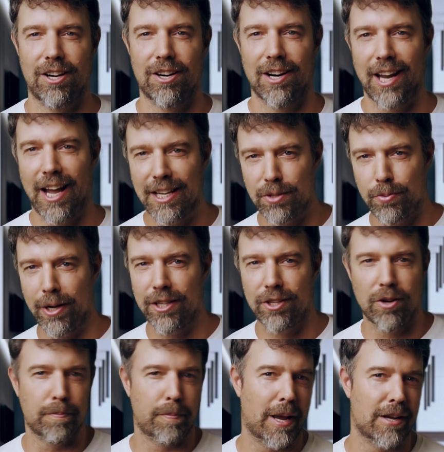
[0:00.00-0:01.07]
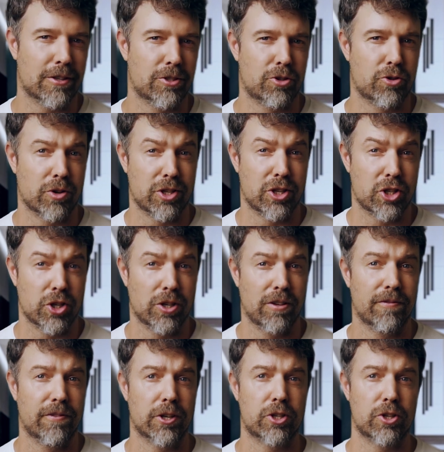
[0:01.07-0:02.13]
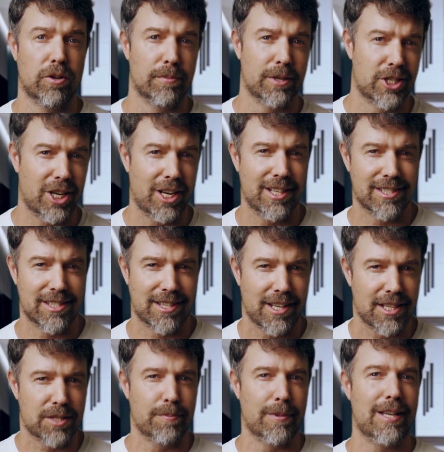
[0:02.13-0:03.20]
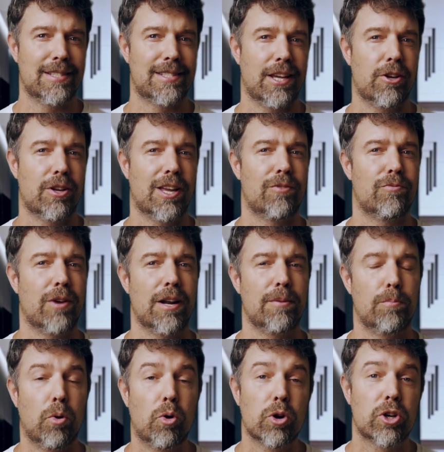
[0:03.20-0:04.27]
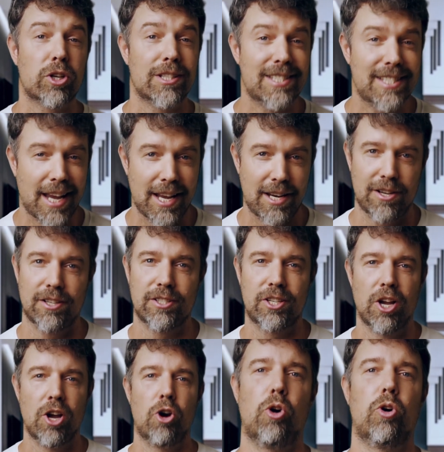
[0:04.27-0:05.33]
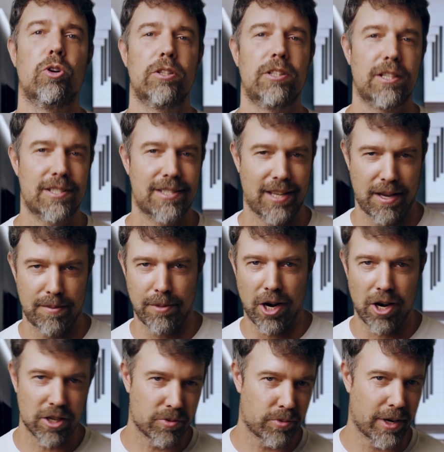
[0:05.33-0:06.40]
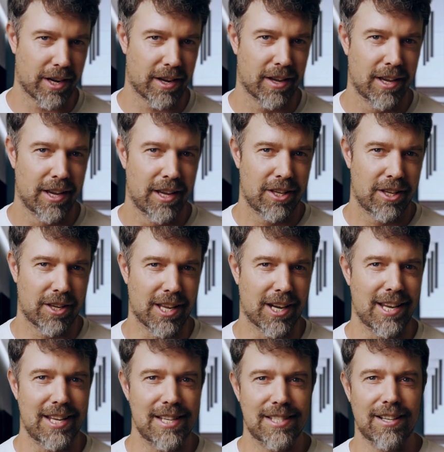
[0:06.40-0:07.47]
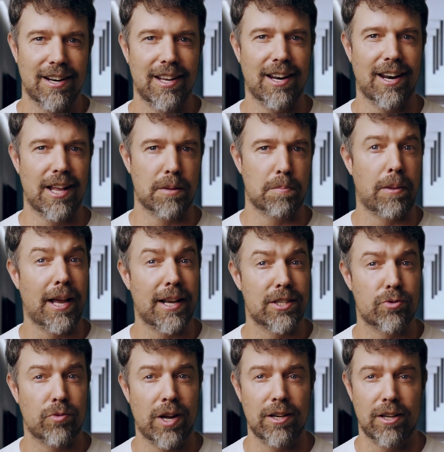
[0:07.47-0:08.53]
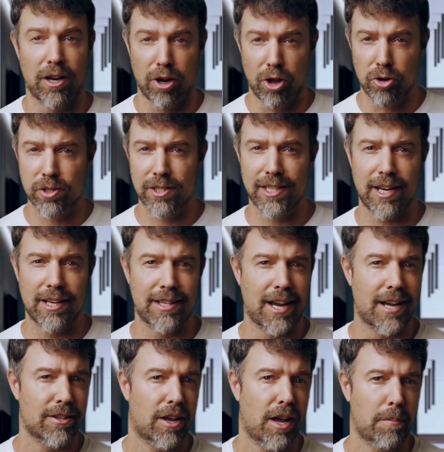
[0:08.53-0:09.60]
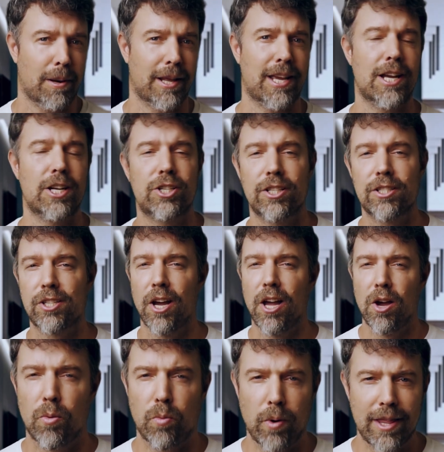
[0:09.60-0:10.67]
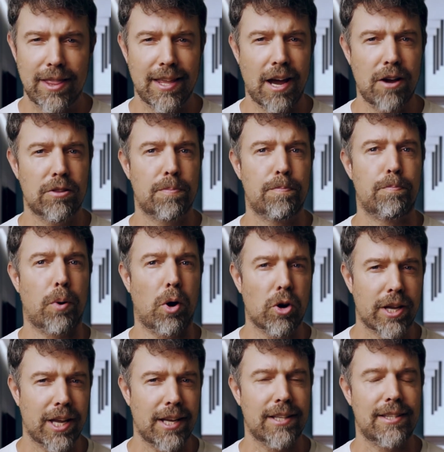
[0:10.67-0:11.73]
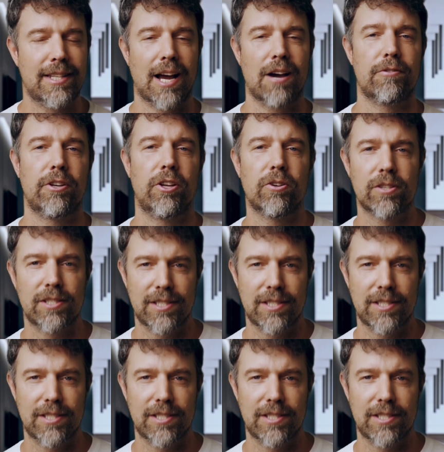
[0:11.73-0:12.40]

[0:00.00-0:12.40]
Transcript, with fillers: are lightweight compared to traditional virtual machines. This means that you can run more containers on the same hardware. You can easily let Plex run alongside other applications without bogging down your